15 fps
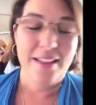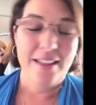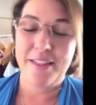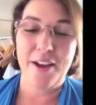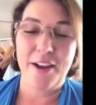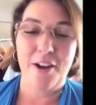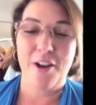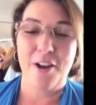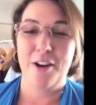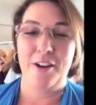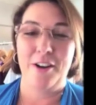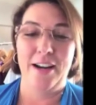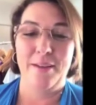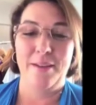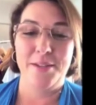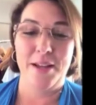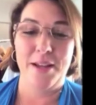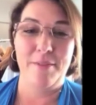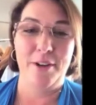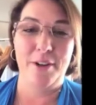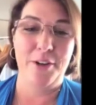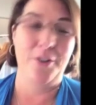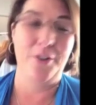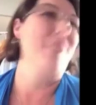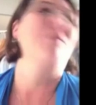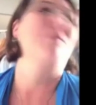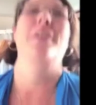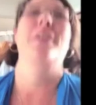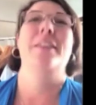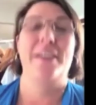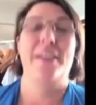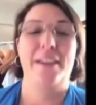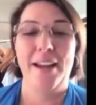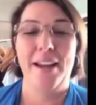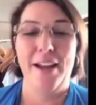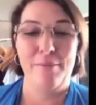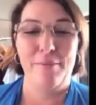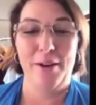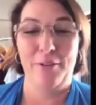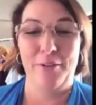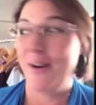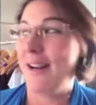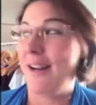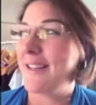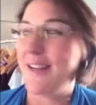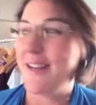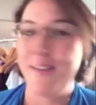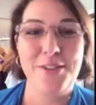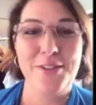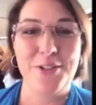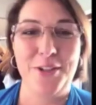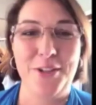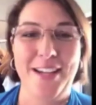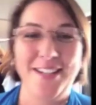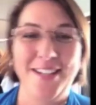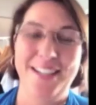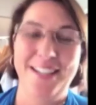They are. And I'm very grateful and lucky to have mine right down the street.